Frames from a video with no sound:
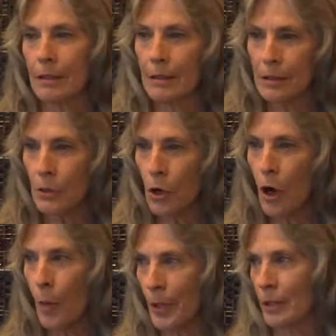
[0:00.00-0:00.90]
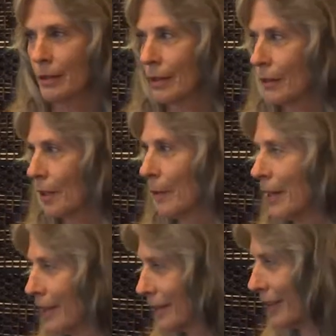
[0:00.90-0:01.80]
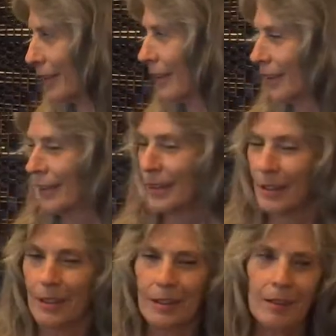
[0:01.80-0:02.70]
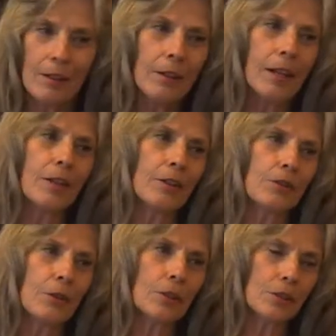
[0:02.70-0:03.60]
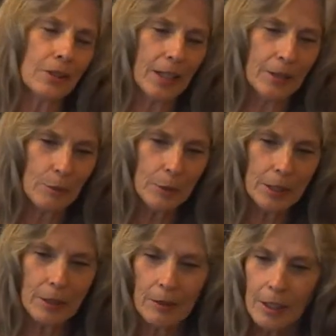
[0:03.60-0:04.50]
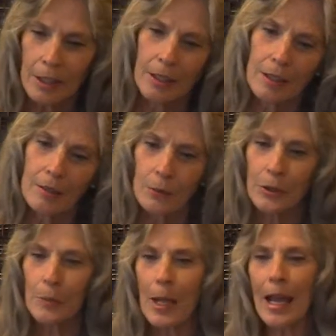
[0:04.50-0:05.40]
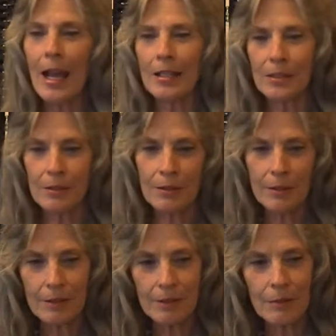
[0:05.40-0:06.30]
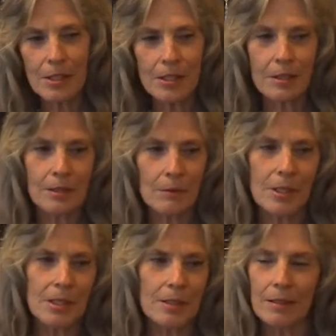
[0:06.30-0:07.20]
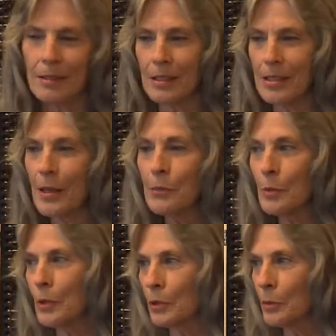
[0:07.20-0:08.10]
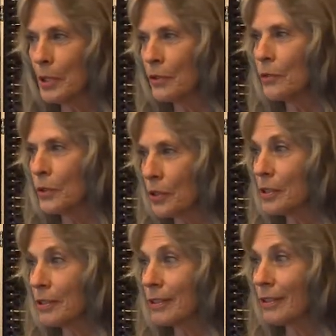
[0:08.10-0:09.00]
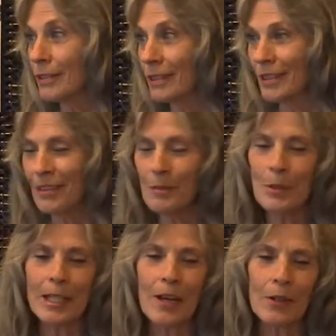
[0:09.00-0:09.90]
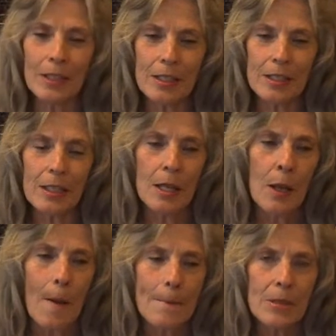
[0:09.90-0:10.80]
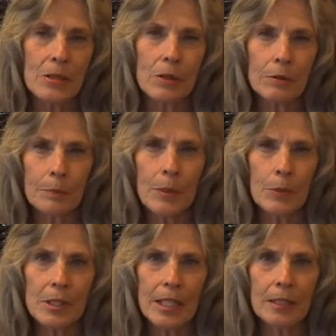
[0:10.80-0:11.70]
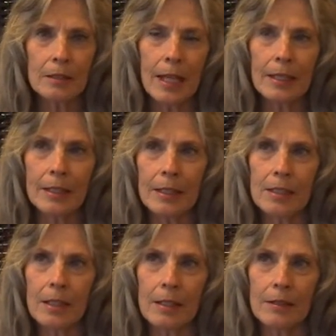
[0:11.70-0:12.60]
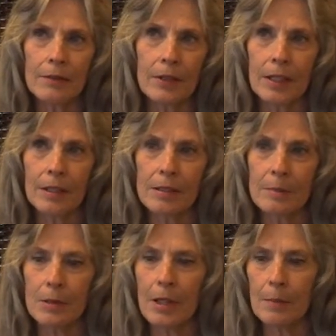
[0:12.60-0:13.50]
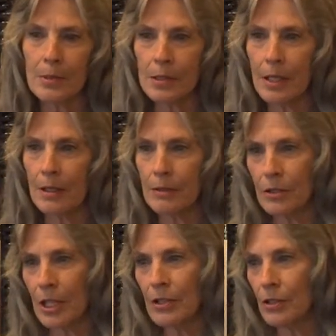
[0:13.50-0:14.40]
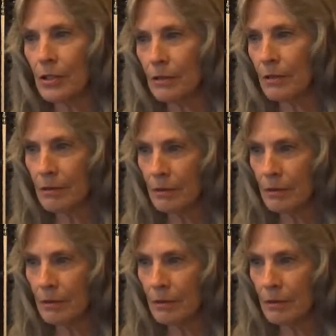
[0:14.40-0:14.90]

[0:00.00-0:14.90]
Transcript: so common, you know what I mean? It's like, oh yeah, you're divorced, okay, no big deal. Where in the past it wasn't, wasn't acceptable to be divorced, you know, but now it is. So people take it lightly. It's kind of like sometimes like changing,